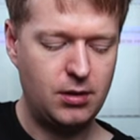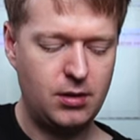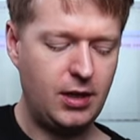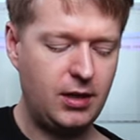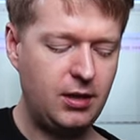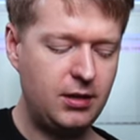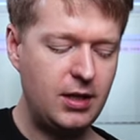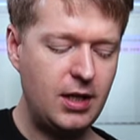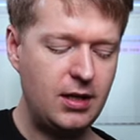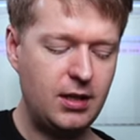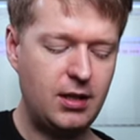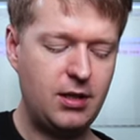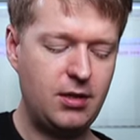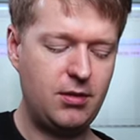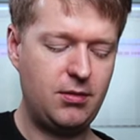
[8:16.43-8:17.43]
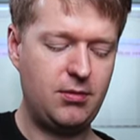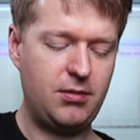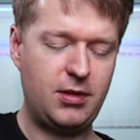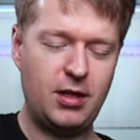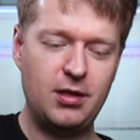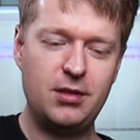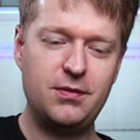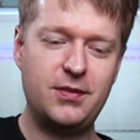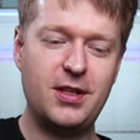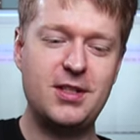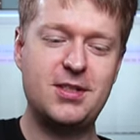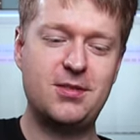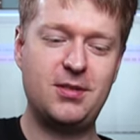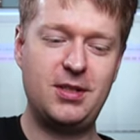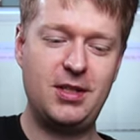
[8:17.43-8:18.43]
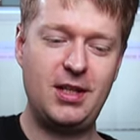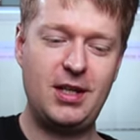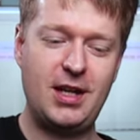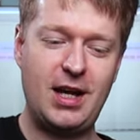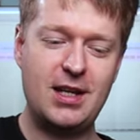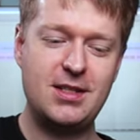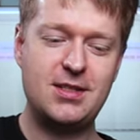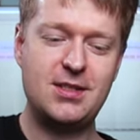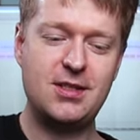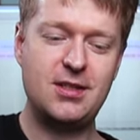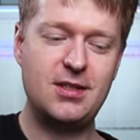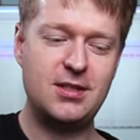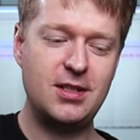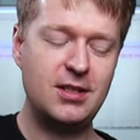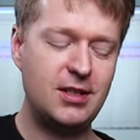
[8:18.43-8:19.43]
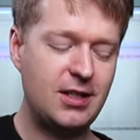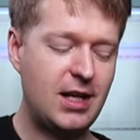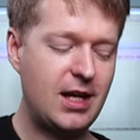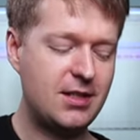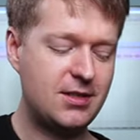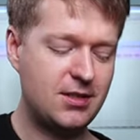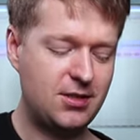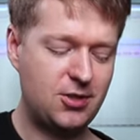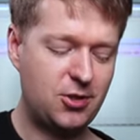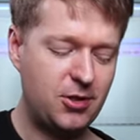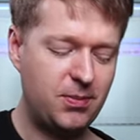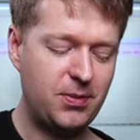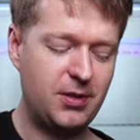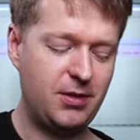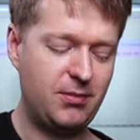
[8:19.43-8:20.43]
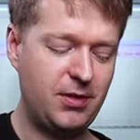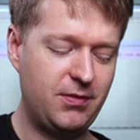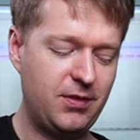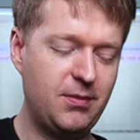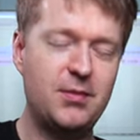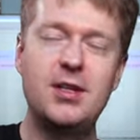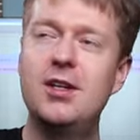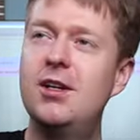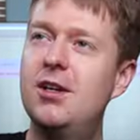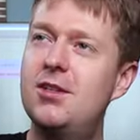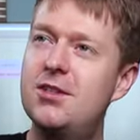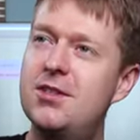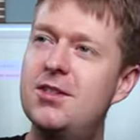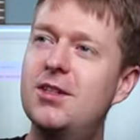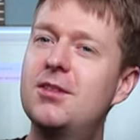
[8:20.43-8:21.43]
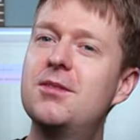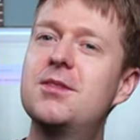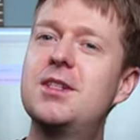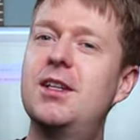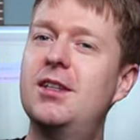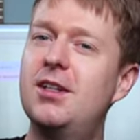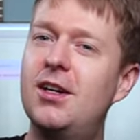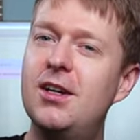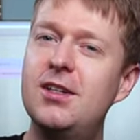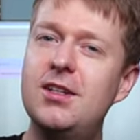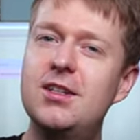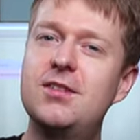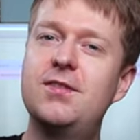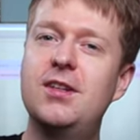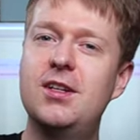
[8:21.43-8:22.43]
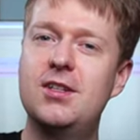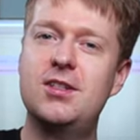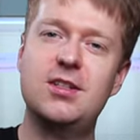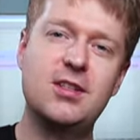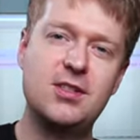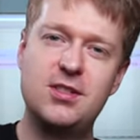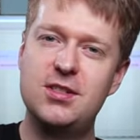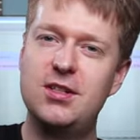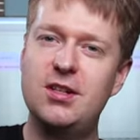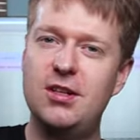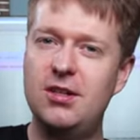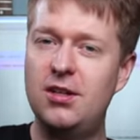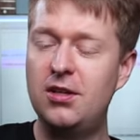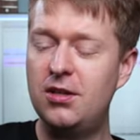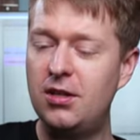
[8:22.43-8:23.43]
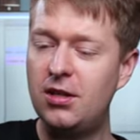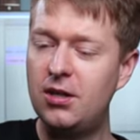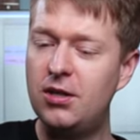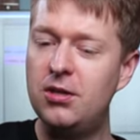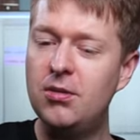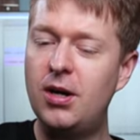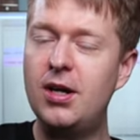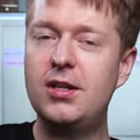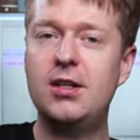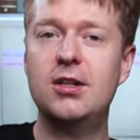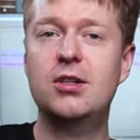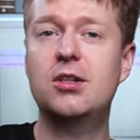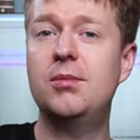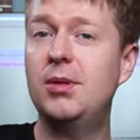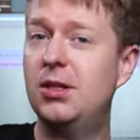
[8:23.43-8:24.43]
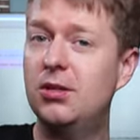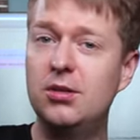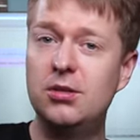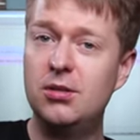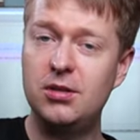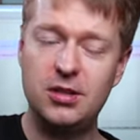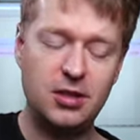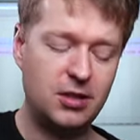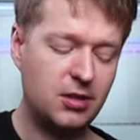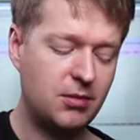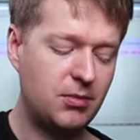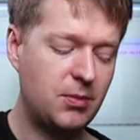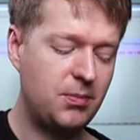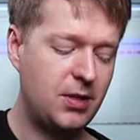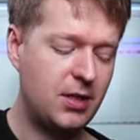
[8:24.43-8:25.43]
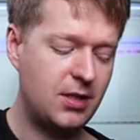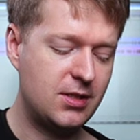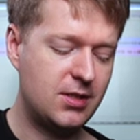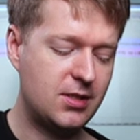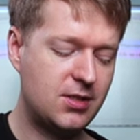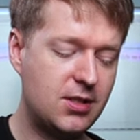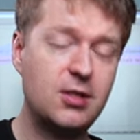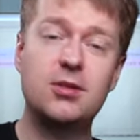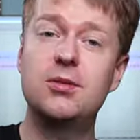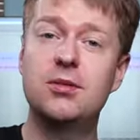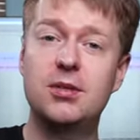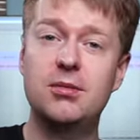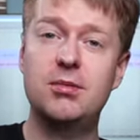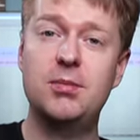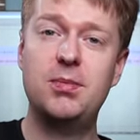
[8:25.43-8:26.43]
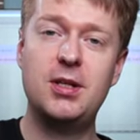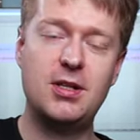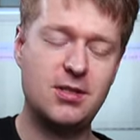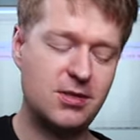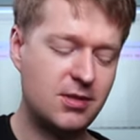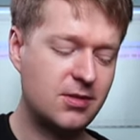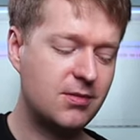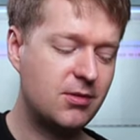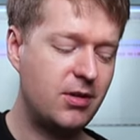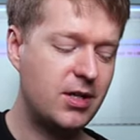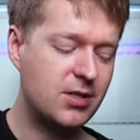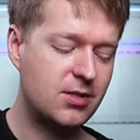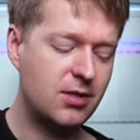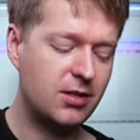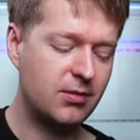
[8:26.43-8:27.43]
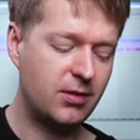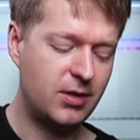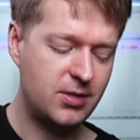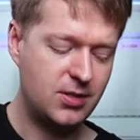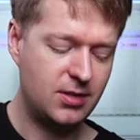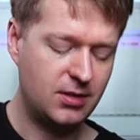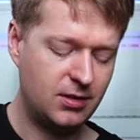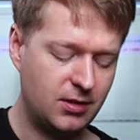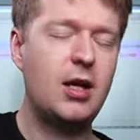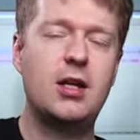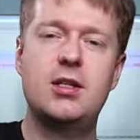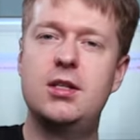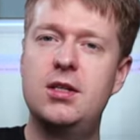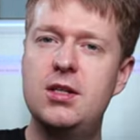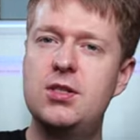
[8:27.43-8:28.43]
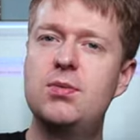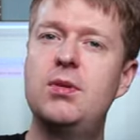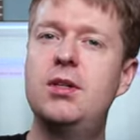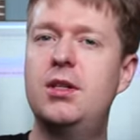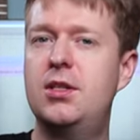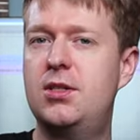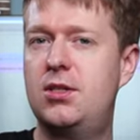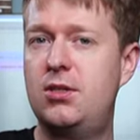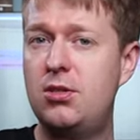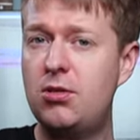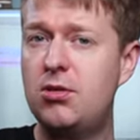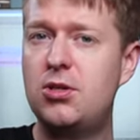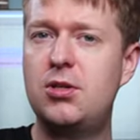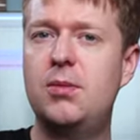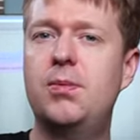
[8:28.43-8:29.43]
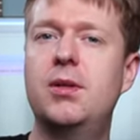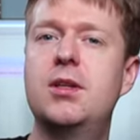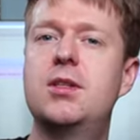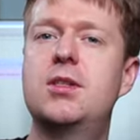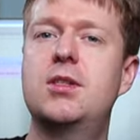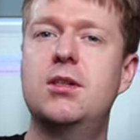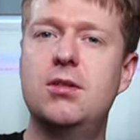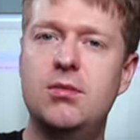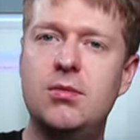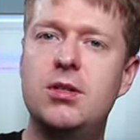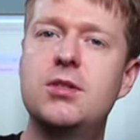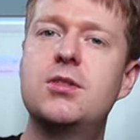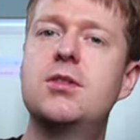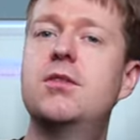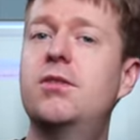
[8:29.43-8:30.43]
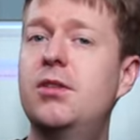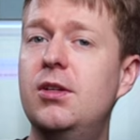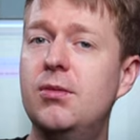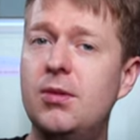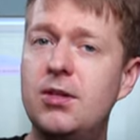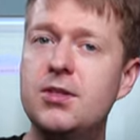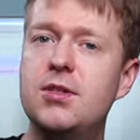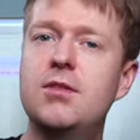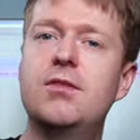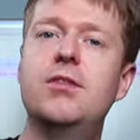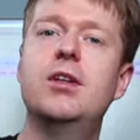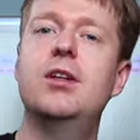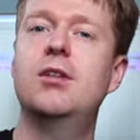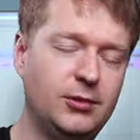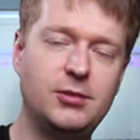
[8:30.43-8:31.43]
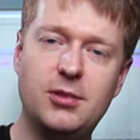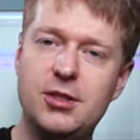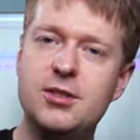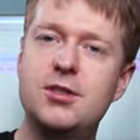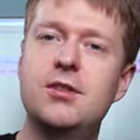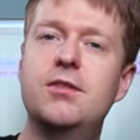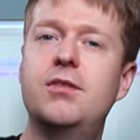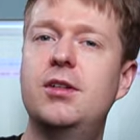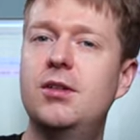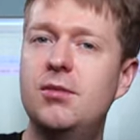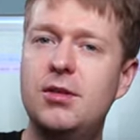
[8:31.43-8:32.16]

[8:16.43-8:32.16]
And at the end here, I love this. It adds, uh, Dylan adds this triplet rhythm. It just signals that the idea is finished and there's, you know, a, a new idea coming, or, you know, the repeat signal the repeat. So some great songwriting. And this one is two triplets, so one, two, three, one, two, three, one, two, three,